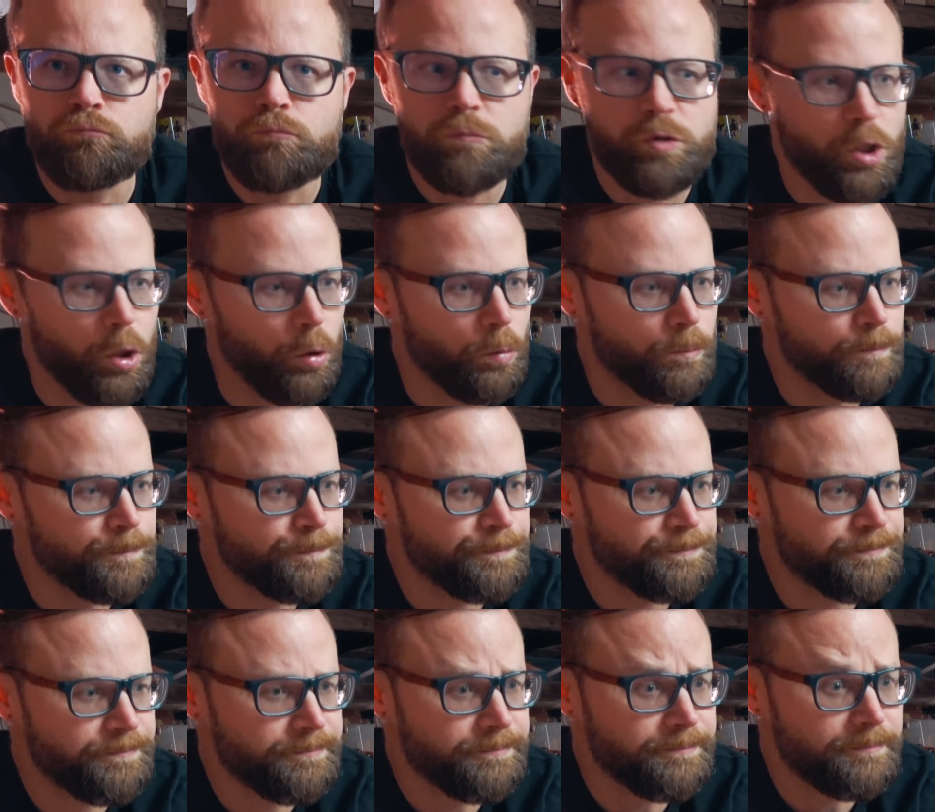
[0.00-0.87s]
So
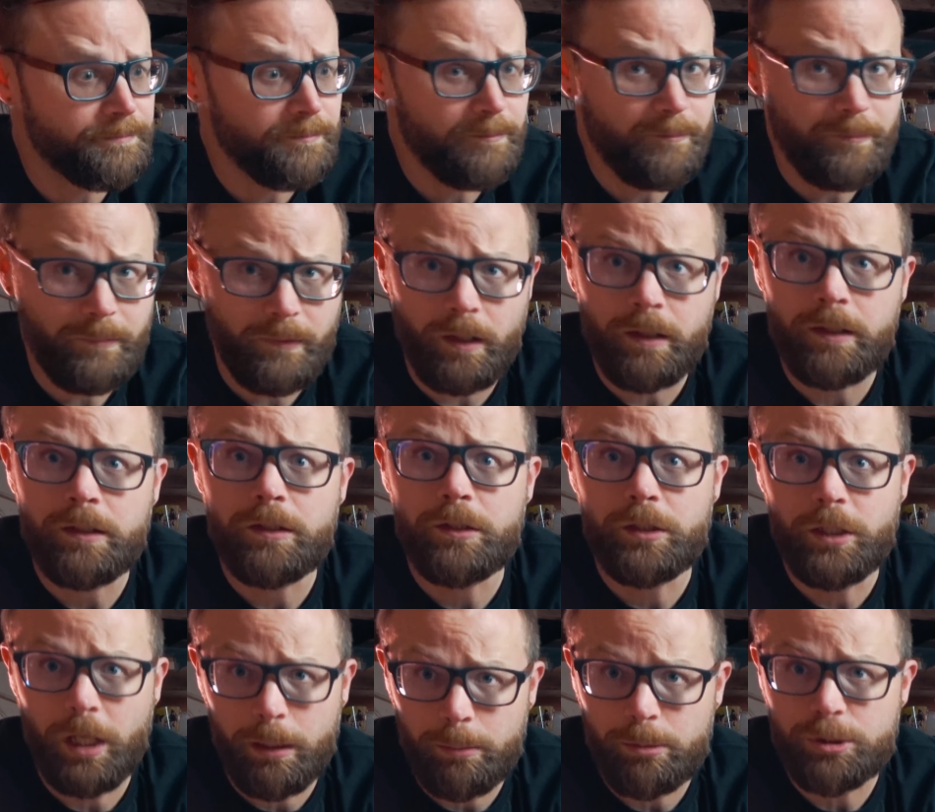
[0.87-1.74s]

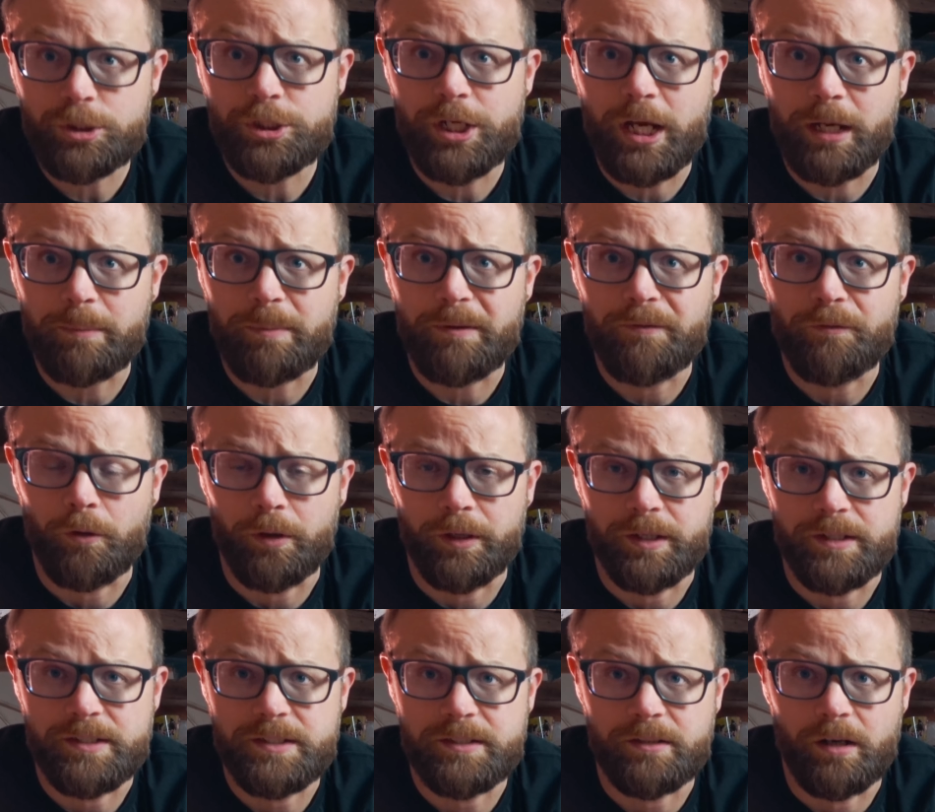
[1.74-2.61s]
double check
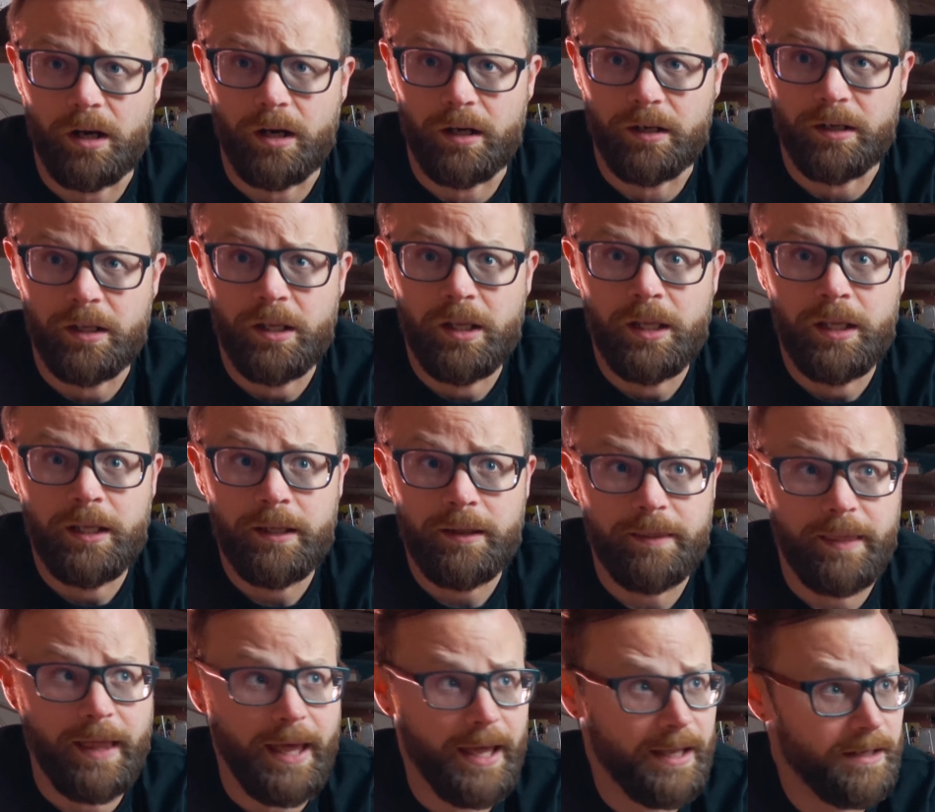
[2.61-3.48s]
before you start
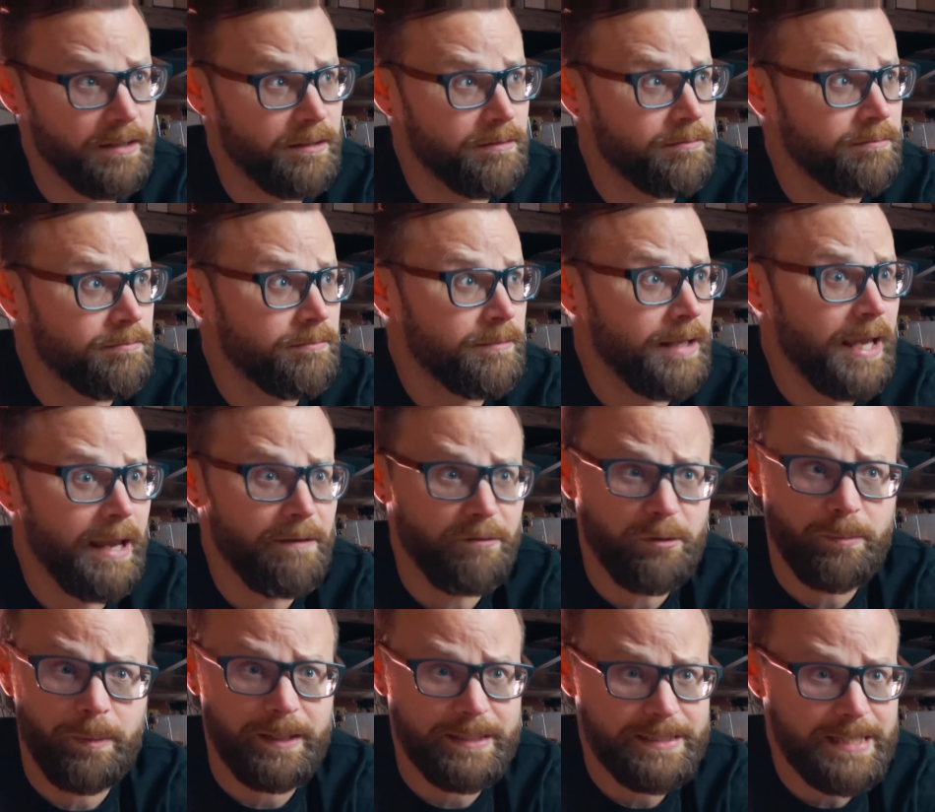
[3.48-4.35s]
that
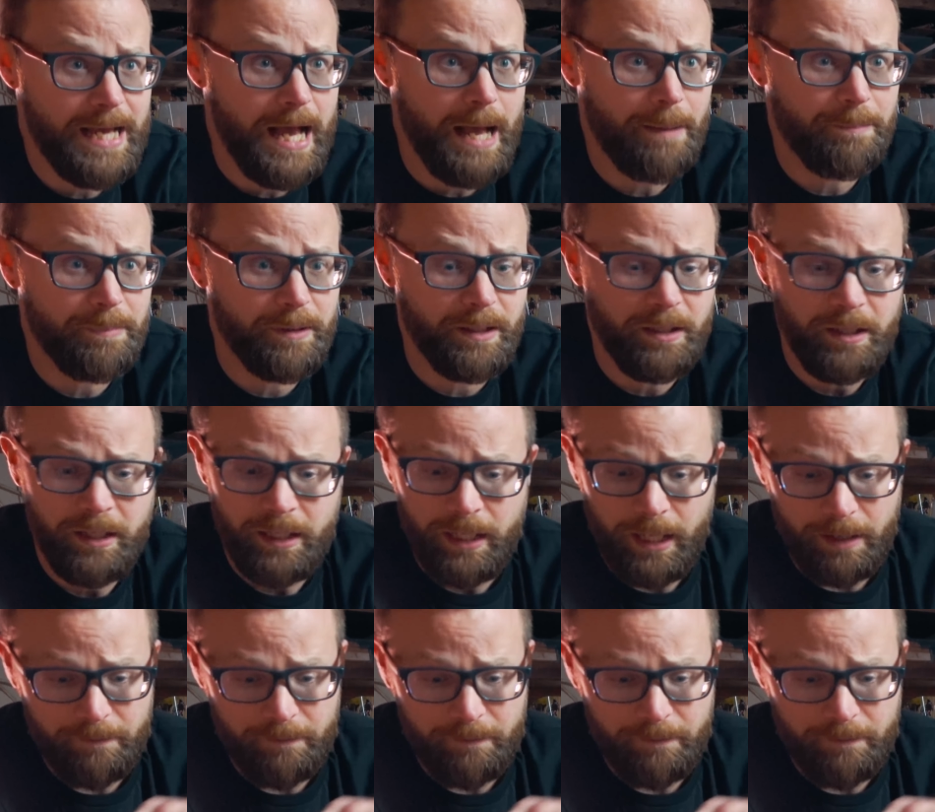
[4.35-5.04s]
everybody's happy.